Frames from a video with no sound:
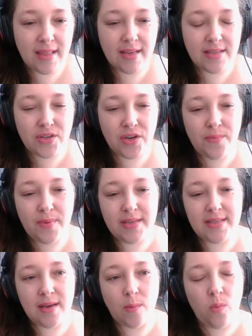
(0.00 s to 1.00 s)
This could be
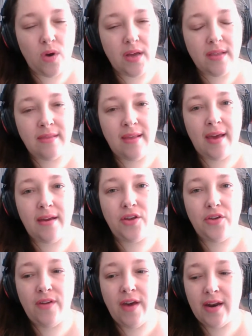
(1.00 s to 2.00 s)
someone that
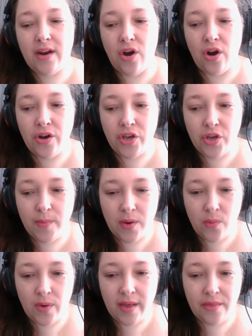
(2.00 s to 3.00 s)
you've had an
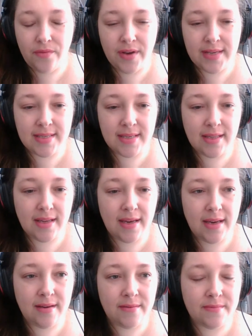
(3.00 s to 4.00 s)
argument with
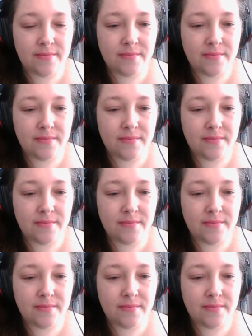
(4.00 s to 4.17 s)
recently,